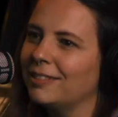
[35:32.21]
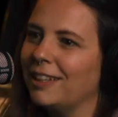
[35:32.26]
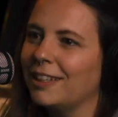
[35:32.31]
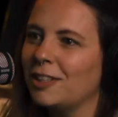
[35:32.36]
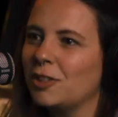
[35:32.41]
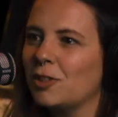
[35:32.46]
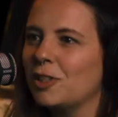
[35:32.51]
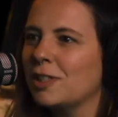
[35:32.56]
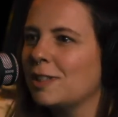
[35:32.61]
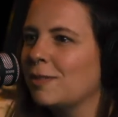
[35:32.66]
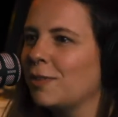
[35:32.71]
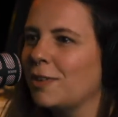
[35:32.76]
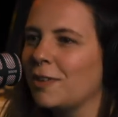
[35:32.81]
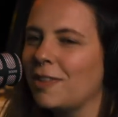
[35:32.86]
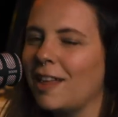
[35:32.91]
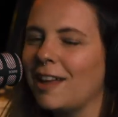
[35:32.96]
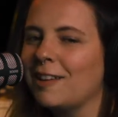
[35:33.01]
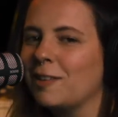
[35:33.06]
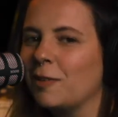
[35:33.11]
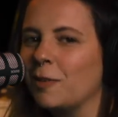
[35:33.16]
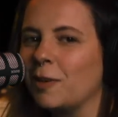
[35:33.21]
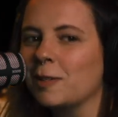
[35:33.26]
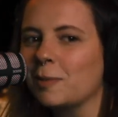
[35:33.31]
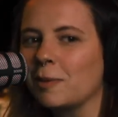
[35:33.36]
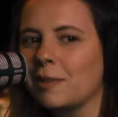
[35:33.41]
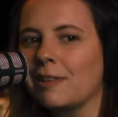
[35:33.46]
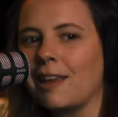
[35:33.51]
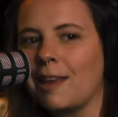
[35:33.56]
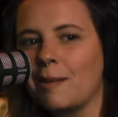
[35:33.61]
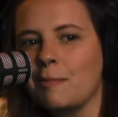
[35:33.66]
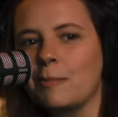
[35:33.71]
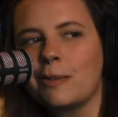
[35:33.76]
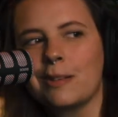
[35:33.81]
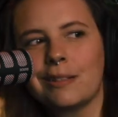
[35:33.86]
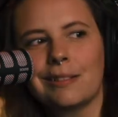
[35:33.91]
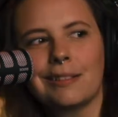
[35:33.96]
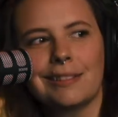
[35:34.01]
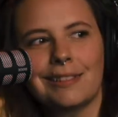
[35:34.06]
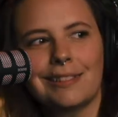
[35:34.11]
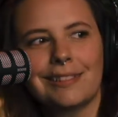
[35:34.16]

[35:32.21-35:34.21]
Let's just fill that noise with game noises.